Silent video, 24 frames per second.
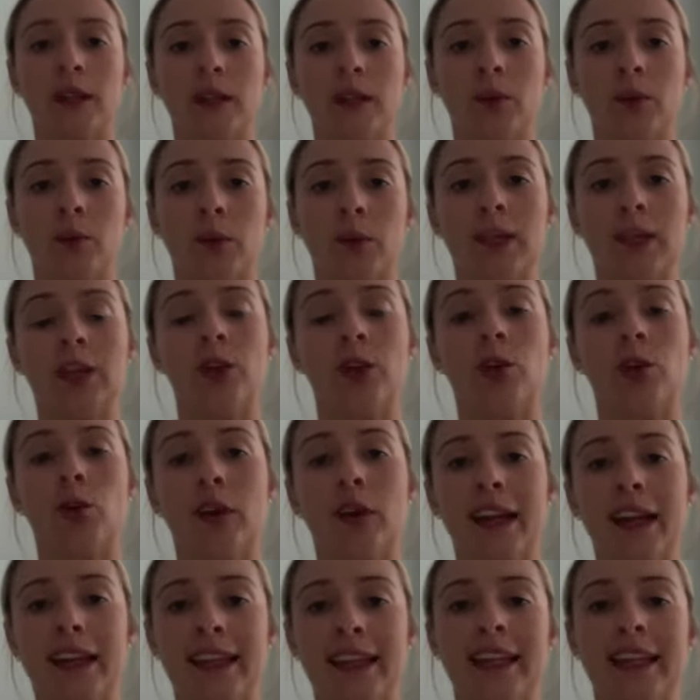we could
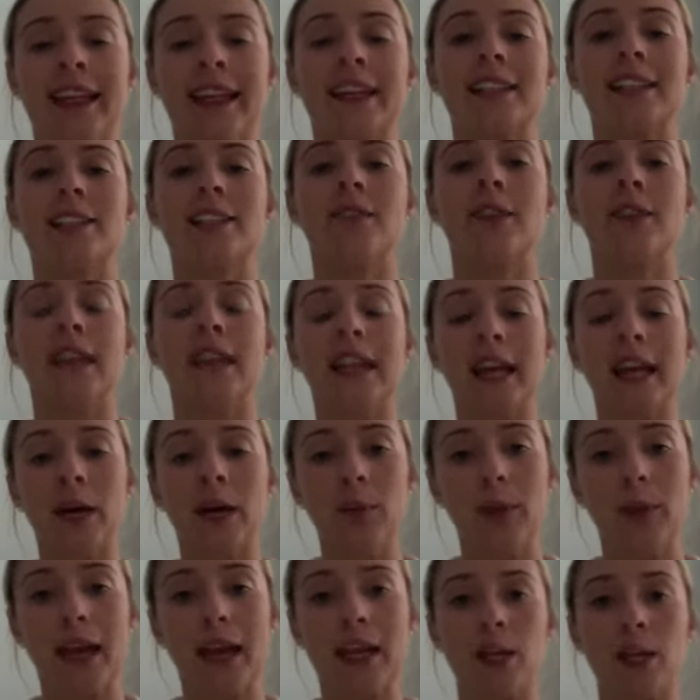grade that activity
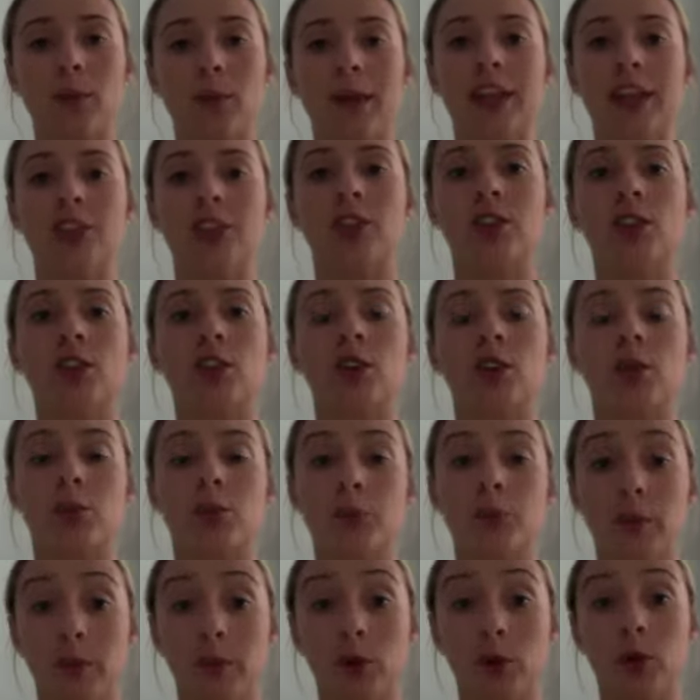up and the patient
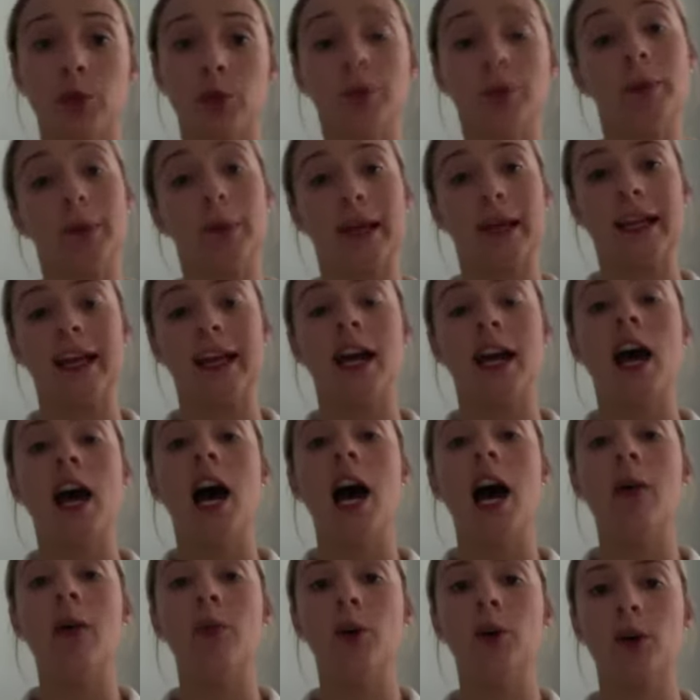could prepare
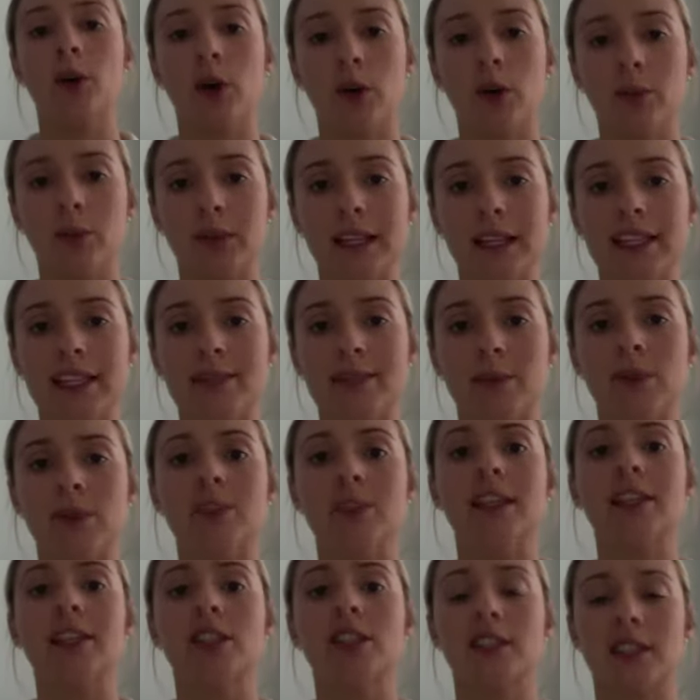a more complex meal,
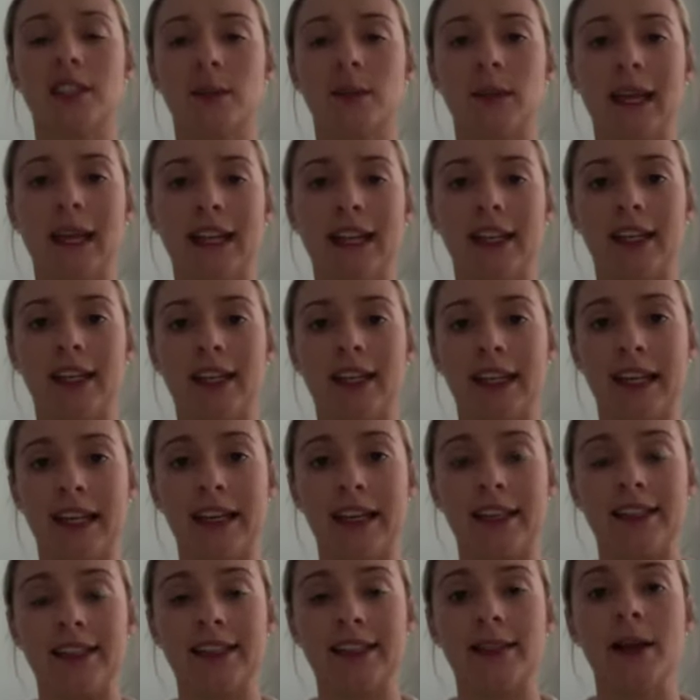such as the bacon and
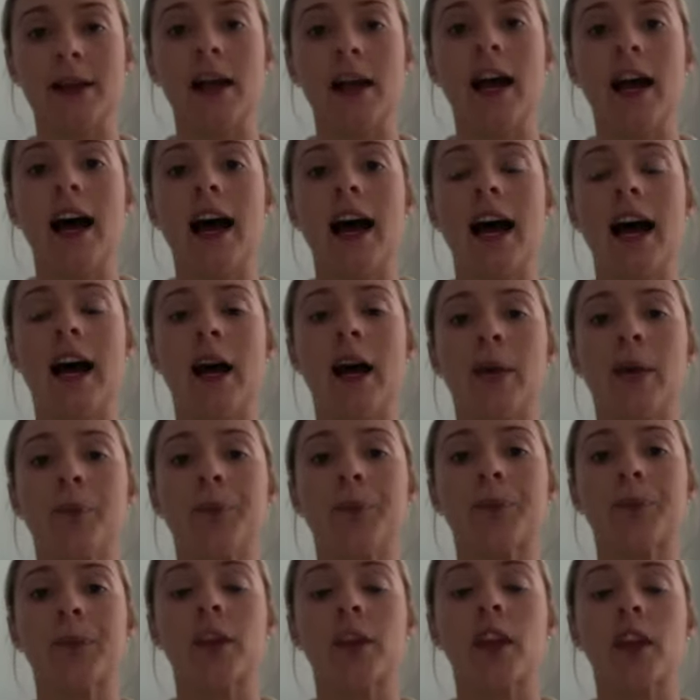eggs
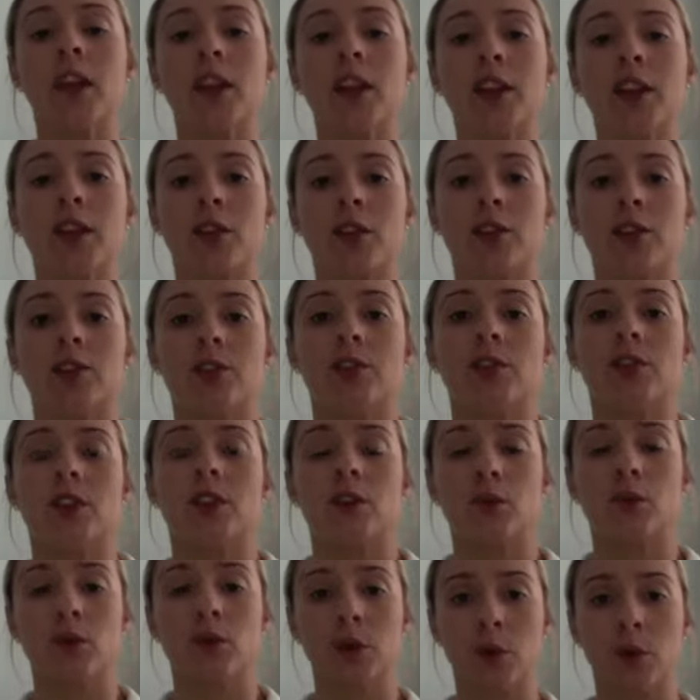that
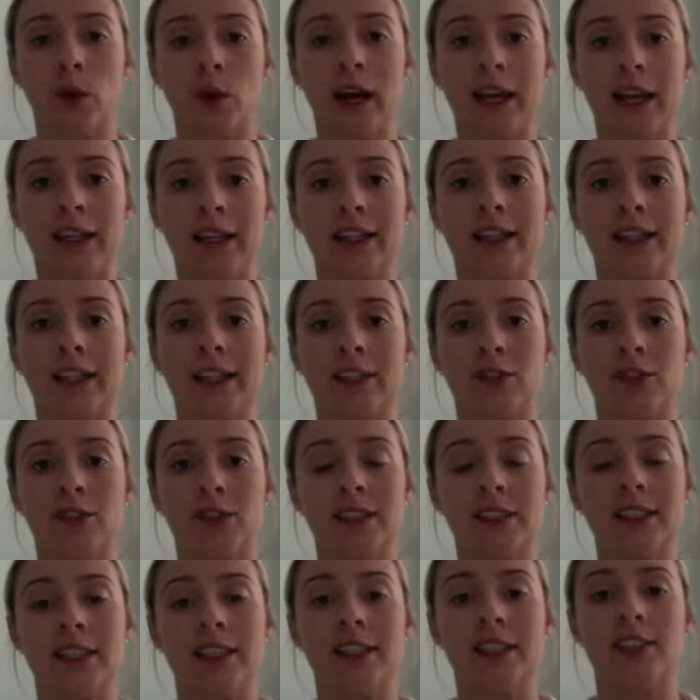required the
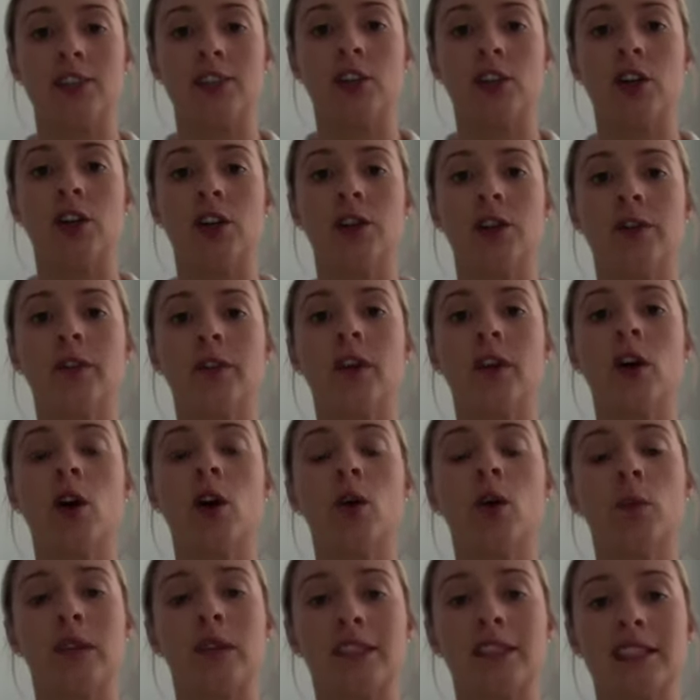electricity stove,
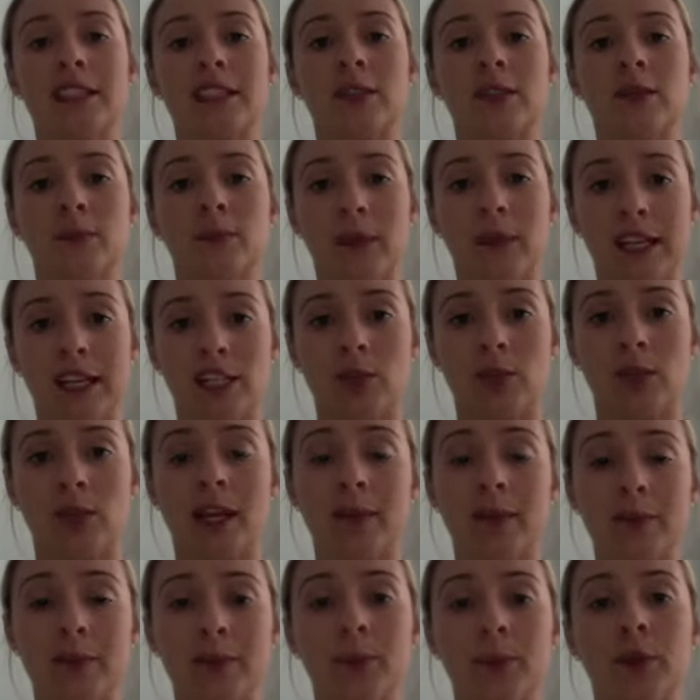once the patient
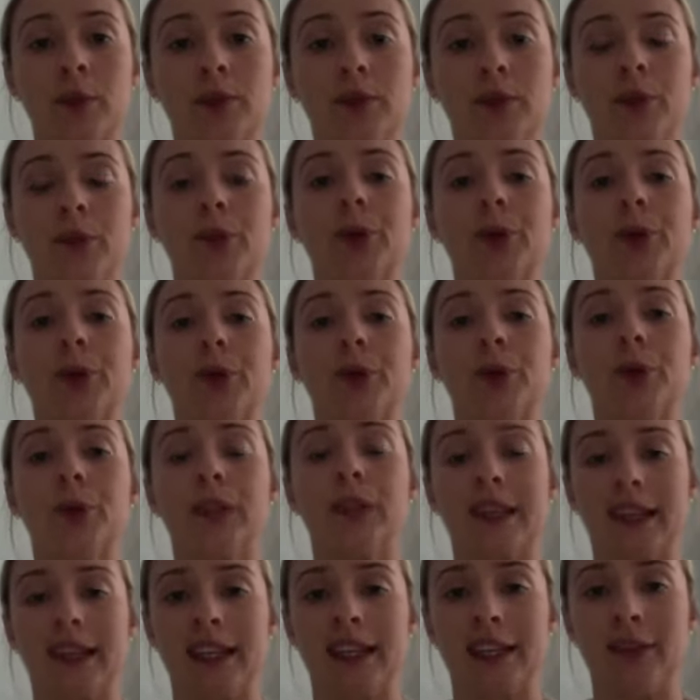becomes more familiar
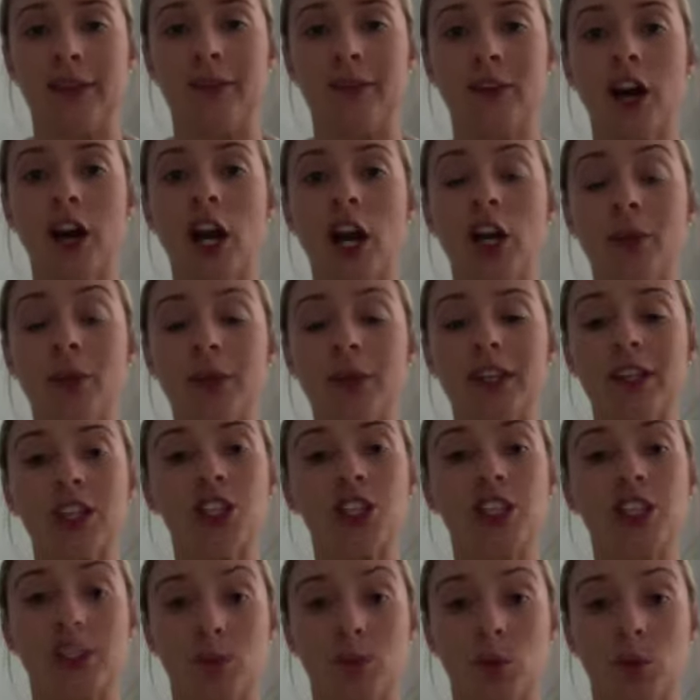with the environment that
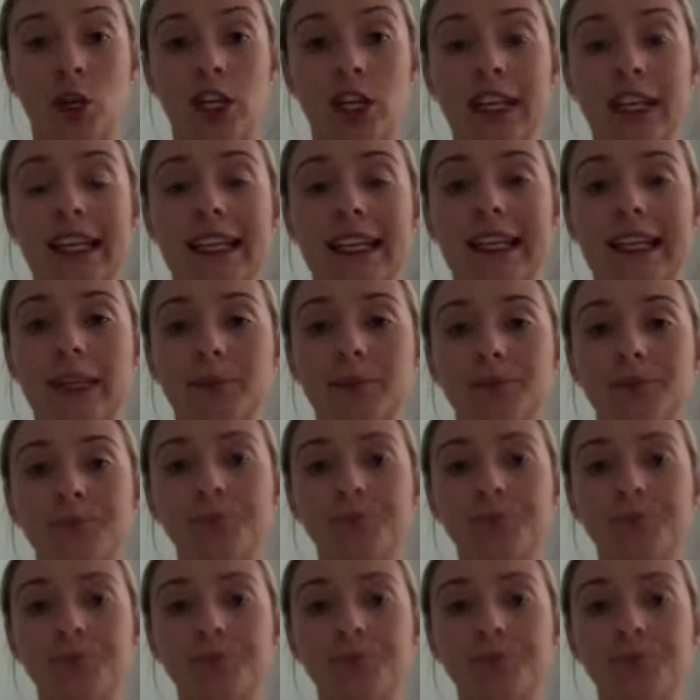she's working in.